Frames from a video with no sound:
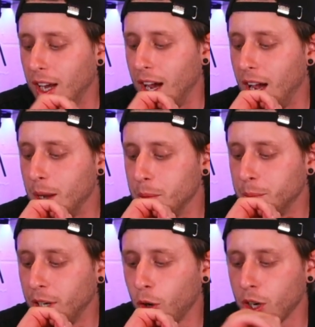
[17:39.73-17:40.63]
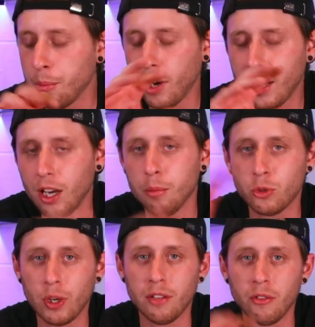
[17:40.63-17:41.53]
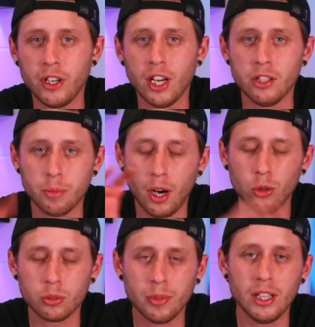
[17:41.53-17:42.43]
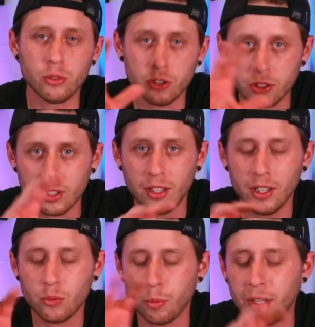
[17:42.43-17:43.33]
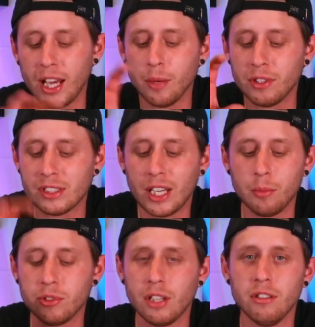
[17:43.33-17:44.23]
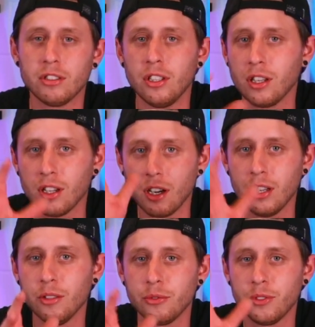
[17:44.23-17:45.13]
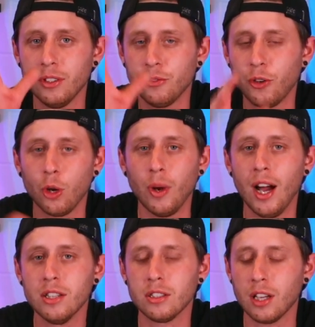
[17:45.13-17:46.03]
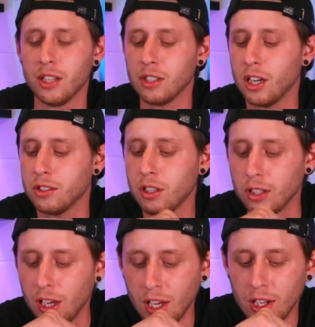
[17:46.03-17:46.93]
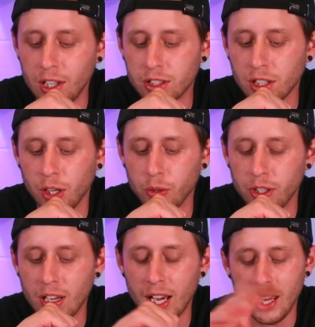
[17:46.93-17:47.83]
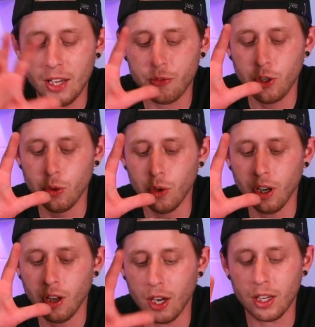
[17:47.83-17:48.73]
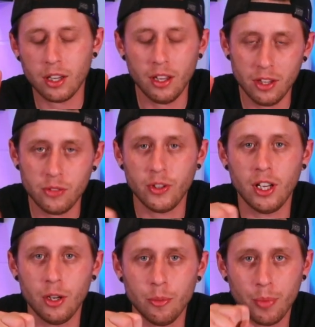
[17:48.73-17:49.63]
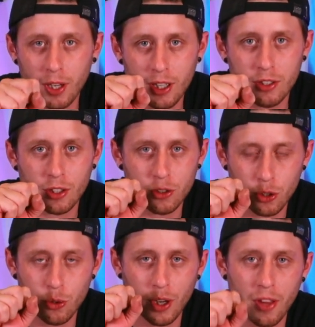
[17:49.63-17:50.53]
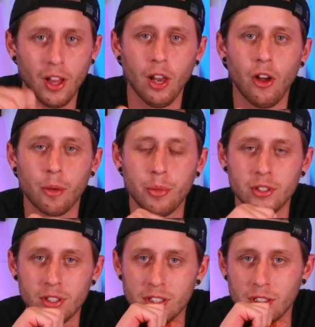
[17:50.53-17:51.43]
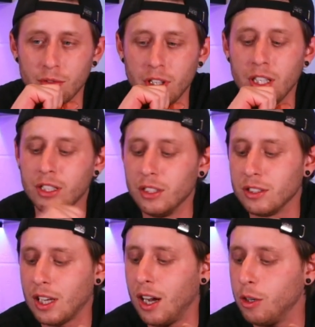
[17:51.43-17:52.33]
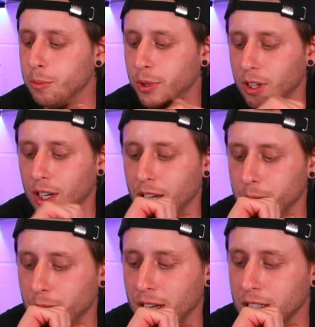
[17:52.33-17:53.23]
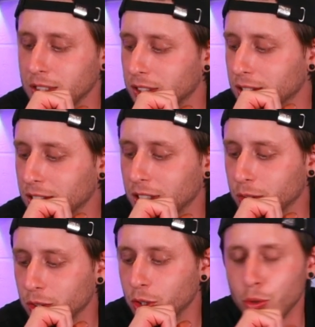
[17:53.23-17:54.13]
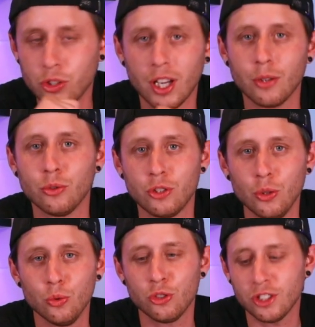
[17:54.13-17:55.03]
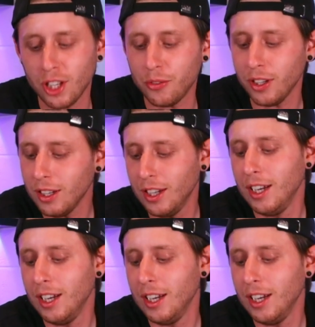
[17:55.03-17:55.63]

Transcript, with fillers: Um, but I'm going to break it up between other videos, but ultimately it'll just this will be named the same series so you can kind of follow it as it, as it goes along. So yeah, if you liked this video, please do hit that like button as it really does help um, as you know new channels do suffer.